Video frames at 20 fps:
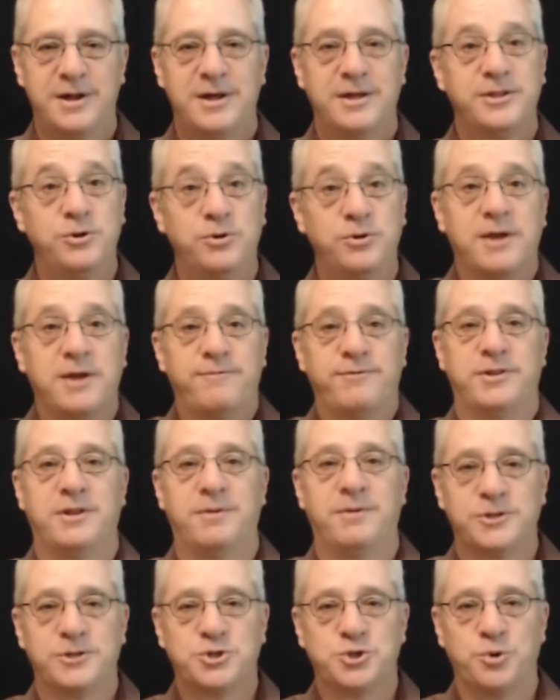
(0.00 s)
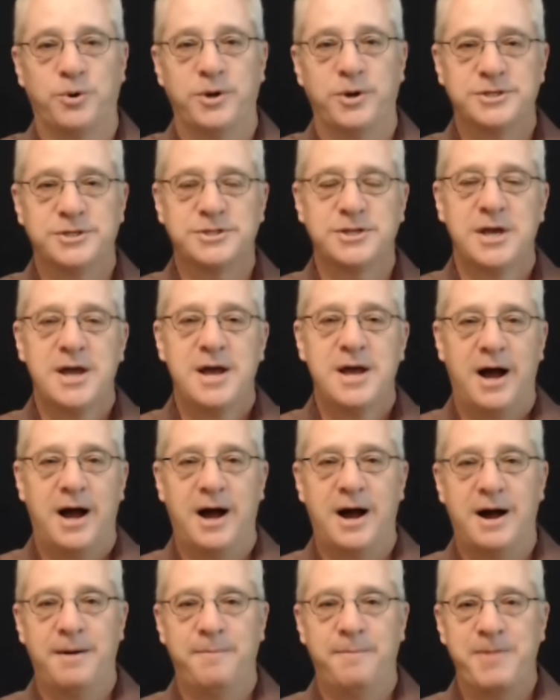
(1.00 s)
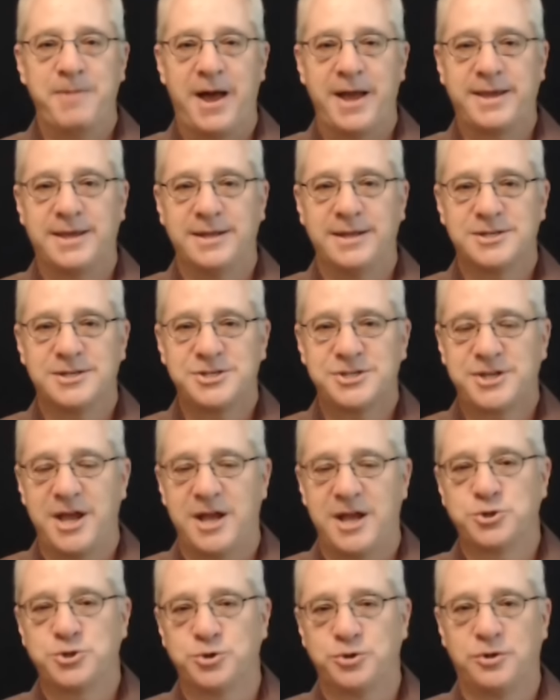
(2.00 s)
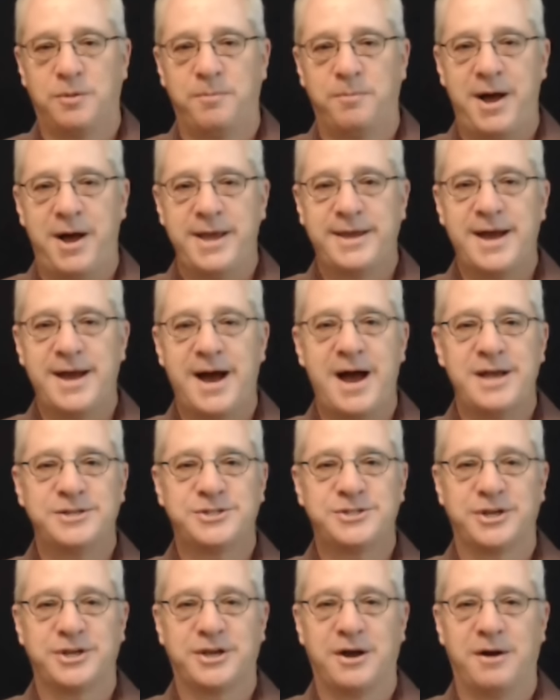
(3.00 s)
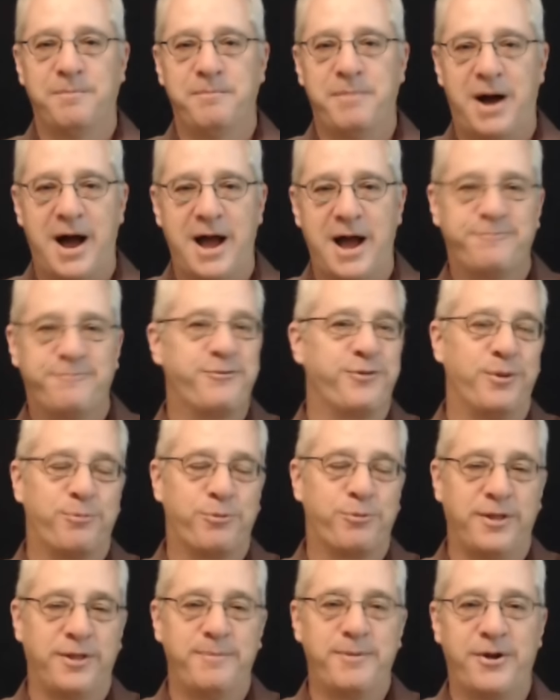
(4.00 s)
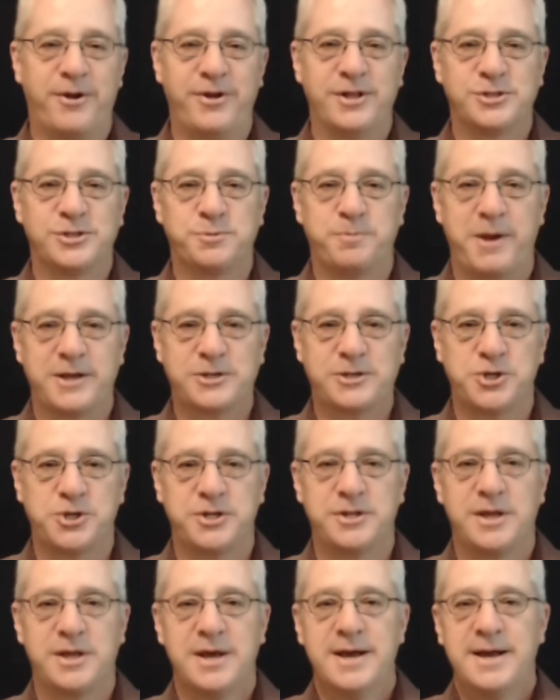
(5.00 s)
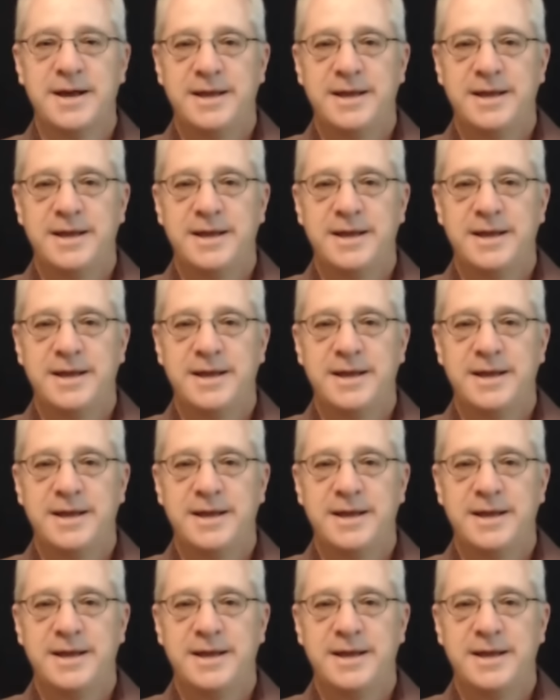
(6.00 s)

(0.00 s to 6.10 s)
You're giving them a choice. I can schedule my guys to come by for the preliminary inspection.